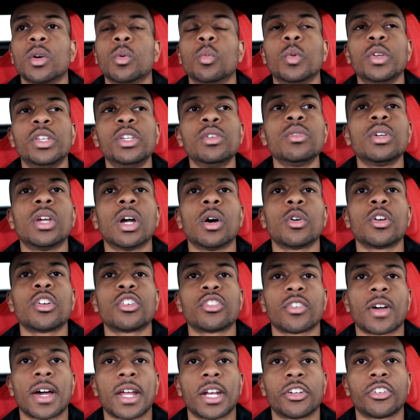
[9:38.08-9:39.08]
when you go to
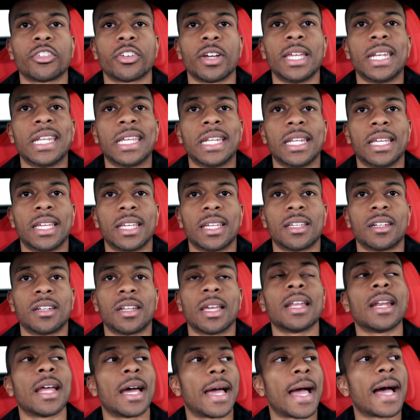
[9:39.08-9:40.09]
try to trade it
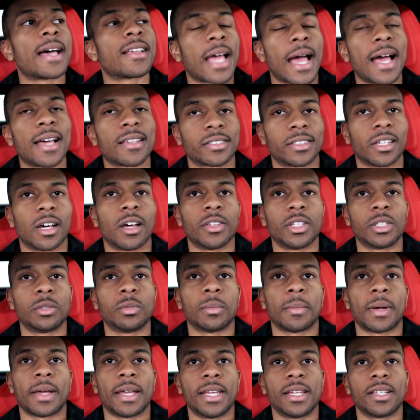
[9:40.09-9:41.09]
in, and I saw this
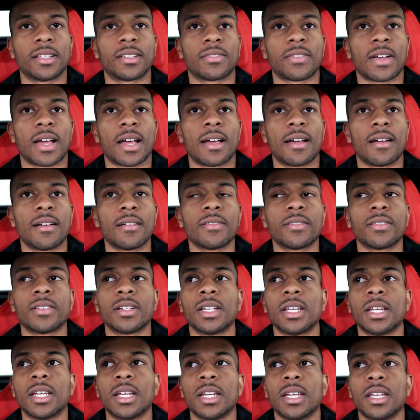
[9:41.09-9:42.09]
with my S5.
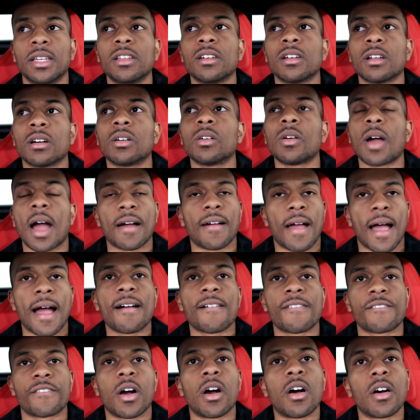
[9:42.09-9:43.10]

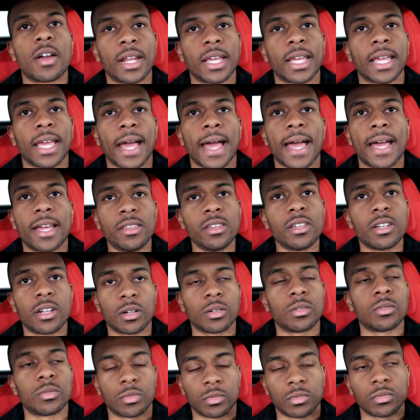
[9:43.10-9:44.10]
I fought and got
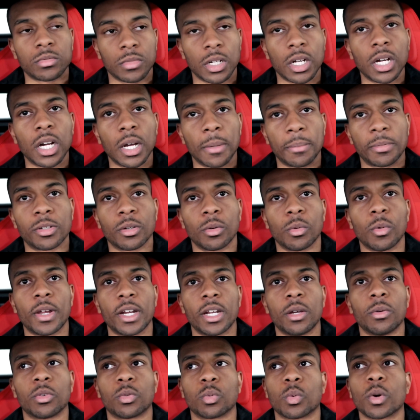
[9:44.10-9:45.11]
up to
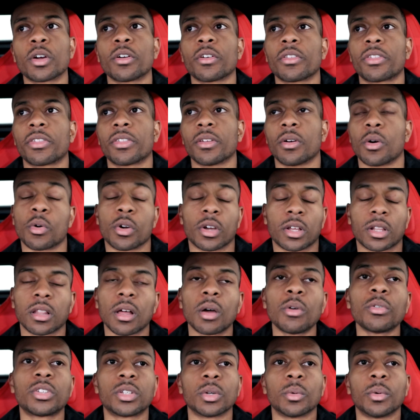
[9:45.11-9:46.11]
what it was worth, or
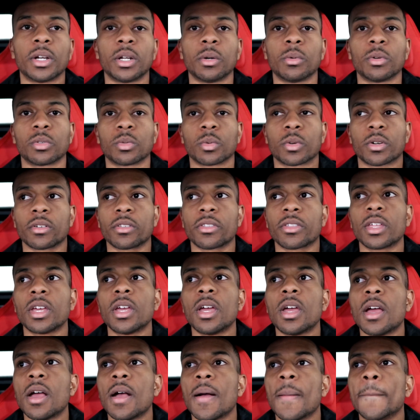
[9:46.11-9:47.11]
close to what it was worth.
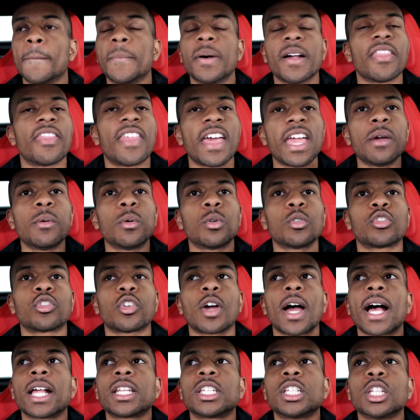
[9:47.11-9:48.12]
But they will
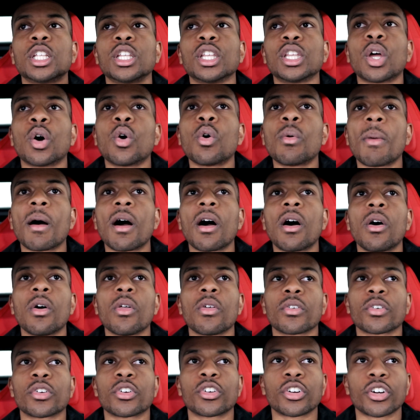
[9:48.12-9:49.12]
try to
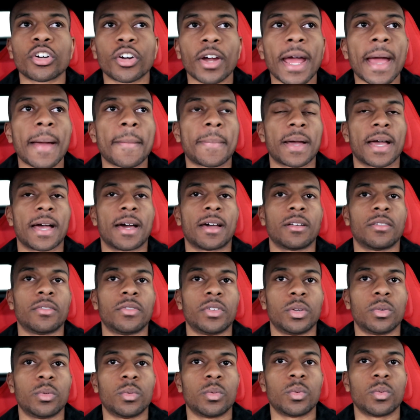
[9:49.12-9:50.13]
lowball the crap out
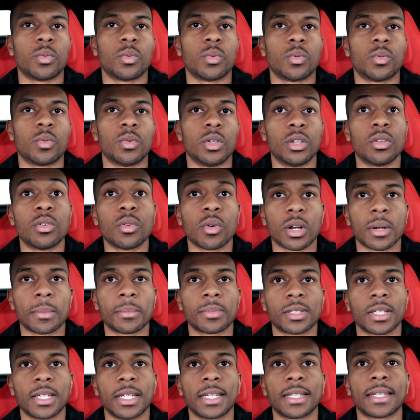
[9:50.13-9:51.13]
of you. You know what
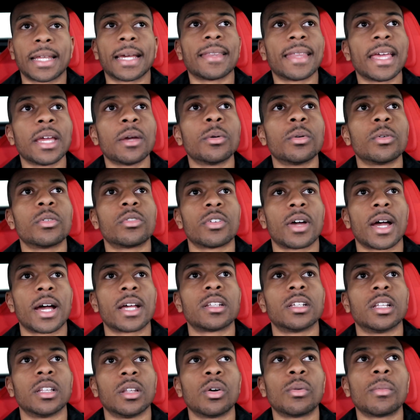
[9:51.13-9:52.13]
I'm saying? Like, they will try
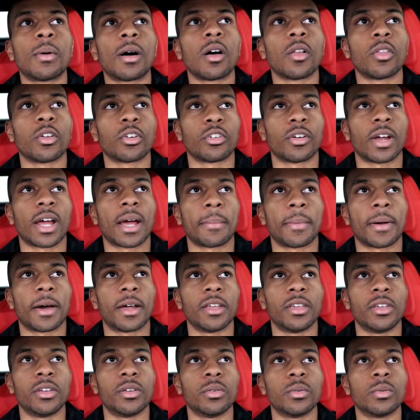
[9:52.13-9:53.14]
to lowball the crap
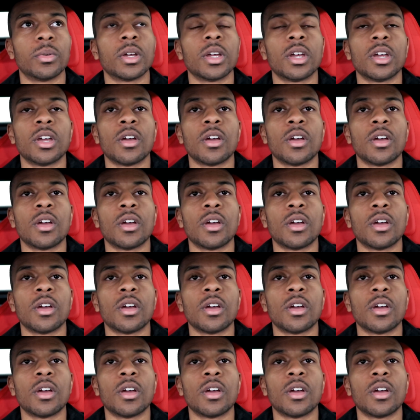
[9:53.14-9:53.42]
out of you